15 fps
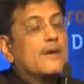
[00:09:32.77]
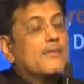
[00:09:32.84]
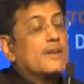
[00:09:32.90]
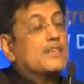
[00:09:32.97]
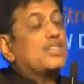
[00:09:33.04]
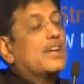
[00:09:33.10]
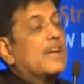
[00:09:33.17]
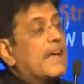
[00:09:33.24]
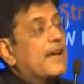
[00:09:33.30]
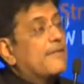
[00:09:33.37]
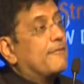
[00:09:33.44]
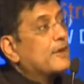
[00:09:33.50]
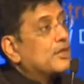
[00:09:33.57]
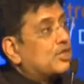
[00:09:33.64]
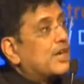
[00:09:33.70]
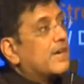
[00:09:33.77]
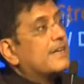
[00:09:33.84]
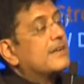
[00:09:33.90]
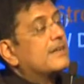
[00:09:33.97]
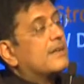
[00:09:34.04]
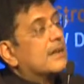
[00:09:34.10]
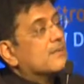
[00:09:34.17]
which are efficient
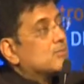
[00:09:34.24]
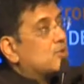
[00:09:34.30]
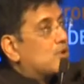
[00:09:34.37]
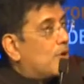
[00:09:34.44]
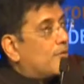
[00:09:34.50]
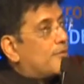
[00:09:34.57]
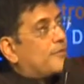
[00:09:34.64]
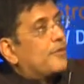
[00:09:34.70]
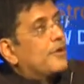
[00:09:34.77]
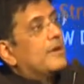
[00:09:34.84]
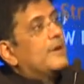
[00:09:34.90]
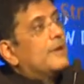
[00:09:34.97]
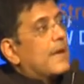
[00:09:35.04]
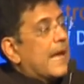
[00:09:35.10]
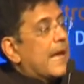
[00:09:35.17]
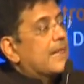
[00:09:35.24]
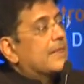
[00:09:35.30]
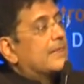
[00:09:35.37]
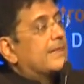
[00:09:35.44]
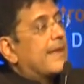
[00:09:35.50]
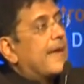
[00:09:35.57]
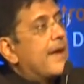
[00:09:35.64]
in terms of
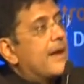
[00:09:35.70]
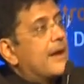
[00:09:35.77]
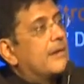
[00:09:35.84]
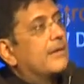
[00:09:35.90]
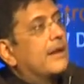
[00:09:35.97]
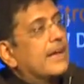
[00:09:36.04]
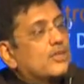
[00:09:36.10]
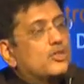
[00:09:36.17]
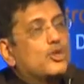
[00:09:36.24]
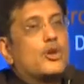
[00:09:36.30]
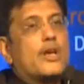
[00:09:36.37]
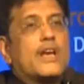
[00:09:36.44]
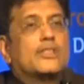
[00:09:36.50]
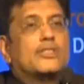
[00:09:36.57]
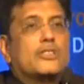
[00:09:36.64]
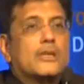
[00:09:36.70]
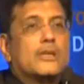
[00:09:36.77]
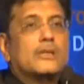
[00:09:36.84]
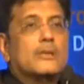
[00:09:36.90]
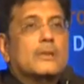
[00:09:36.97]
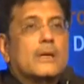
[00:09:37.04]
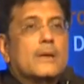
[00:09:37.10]
healthcare,
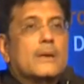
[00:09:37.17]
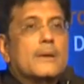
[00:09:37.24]
education,